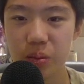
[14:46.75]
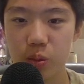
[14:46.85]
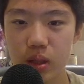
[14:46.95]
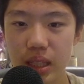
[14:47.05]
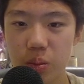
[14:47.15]

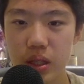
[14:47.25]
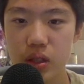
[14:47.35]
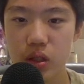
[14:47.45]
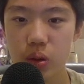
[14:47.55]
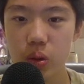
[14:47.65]
king
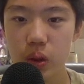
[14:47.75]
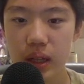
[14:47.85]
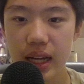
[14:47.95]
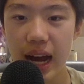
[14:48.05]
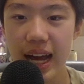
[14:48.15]
b2,
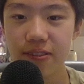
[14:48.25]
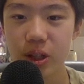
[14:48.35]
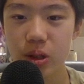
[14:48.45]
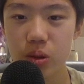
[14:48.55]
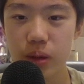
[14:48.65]
I have
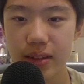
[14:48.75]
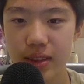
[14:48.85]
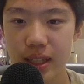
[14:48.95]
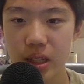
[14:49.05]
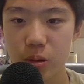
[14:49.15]
no good way of
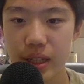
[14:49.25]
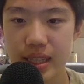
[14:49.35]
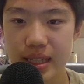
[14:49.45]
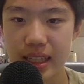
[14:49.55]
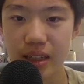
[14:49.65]
kicking away
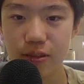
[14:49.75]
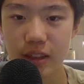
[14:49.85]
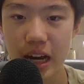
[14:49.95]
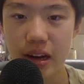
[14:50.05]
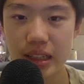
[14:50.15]
his king for
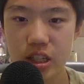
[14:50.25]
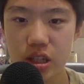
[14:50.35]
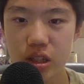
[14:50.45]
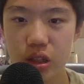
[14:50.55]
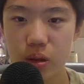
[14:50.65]
now, and he's
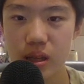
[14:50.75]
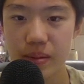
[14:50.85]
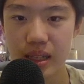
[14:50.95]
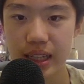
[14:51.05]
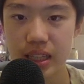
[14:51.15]
just going to do
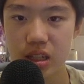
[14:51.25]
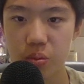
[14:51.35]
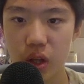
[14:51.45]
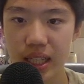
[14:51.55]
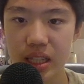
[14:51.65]
something like this and
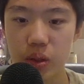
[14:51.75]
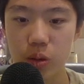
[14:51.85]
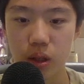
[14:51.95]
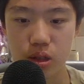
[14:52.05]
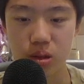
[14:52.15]
blockade the
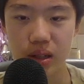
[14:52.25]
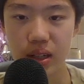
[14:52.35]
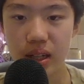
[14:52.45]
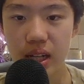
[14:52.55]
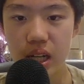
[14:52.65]
b1 square.
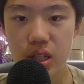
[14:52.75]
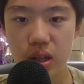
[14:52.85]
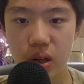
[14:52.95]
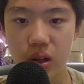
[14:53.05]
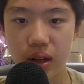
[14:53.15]

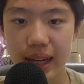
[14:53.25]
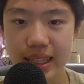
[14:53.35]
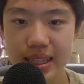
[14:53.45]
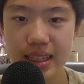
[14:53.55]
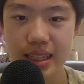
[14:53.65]
So I
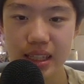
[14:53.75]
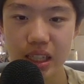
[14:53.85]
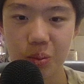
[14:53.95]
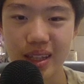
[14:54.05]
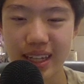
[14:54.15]
guess he needs to
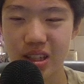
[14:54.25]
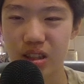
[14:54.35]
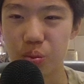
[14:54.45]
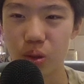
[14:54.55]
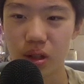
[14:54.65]
keep the knights on
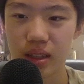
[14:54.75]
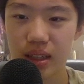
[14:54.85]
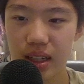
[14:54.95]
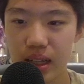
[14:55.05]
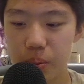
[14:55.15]
the board.
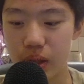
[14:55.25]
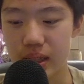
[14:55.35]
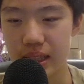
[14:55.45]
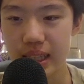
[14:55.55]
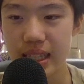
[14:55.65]

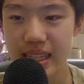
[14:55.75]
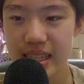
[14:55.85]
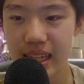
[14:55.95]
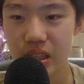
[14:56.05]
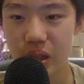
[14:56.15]
But he
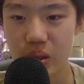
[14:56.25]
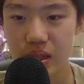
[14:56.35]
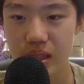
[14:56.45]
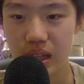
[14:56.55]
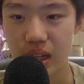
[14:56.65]
instead
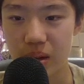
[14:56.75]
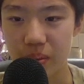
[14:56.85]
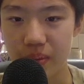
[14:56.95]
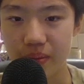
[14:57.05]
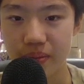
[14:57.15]
goes
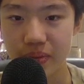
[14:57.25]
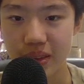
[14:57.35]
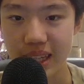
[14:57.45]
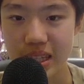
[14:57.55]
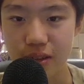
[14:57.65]

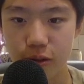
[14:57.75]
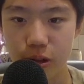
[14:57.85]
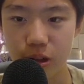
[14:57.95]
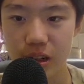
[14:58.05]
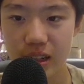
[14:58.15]
knight
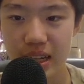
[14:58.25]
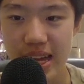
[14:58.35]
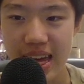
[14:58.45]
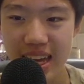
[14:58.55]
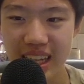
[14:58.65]
d4.
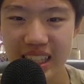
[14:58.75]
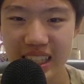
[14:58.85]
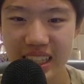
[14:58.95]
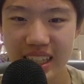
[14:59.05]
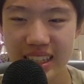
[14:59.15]

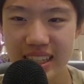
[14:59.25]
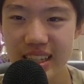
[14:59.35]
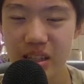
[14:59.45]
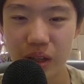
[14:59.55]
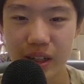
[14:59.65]
and this is a blunder